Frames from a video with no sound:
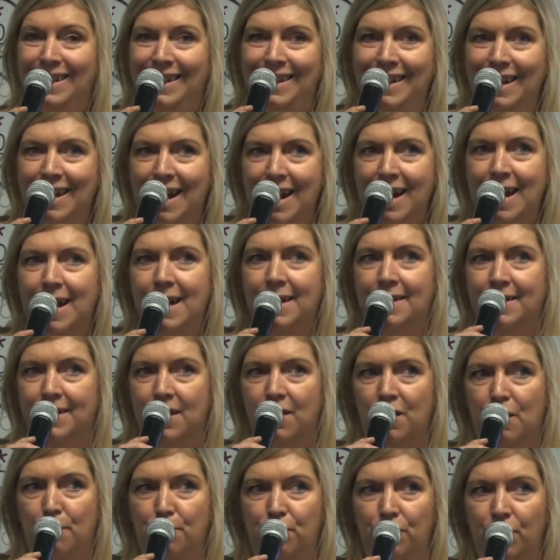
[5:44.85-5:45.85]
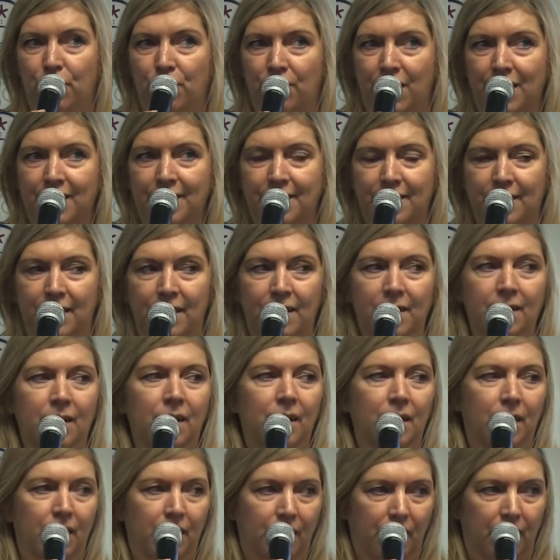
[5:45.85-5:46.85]
leads are
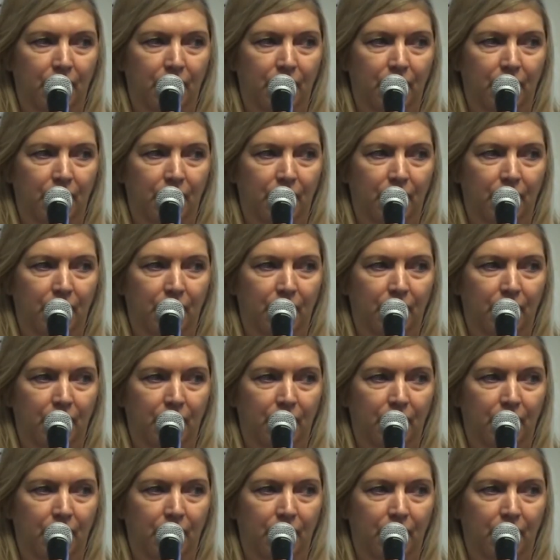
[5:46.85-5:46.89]
progressing,